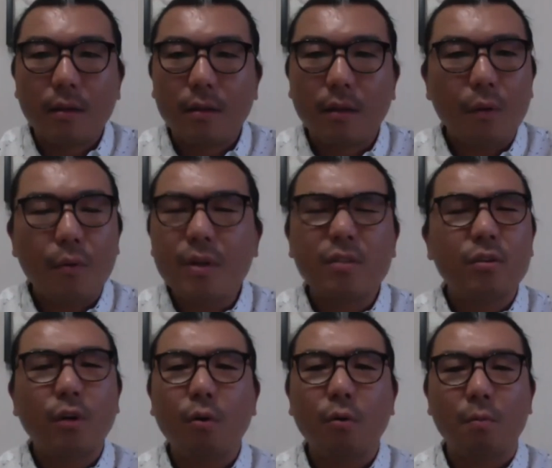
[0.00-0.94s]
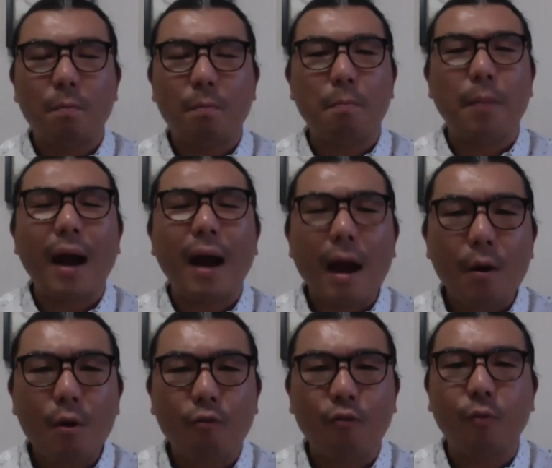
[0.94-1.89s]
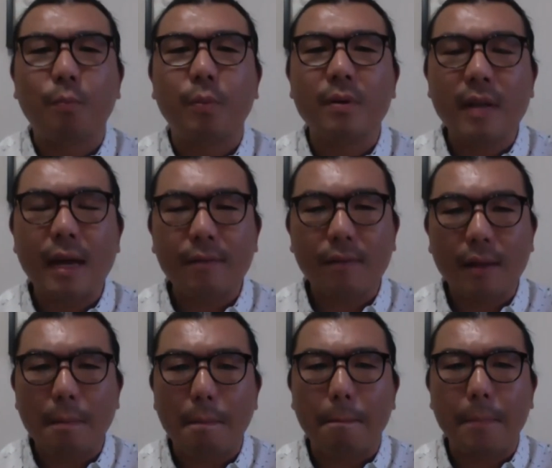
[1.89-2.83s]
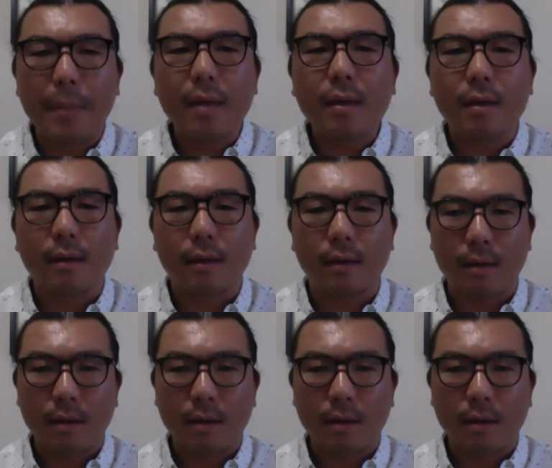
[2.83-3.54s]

there is no powerful, benevolent being,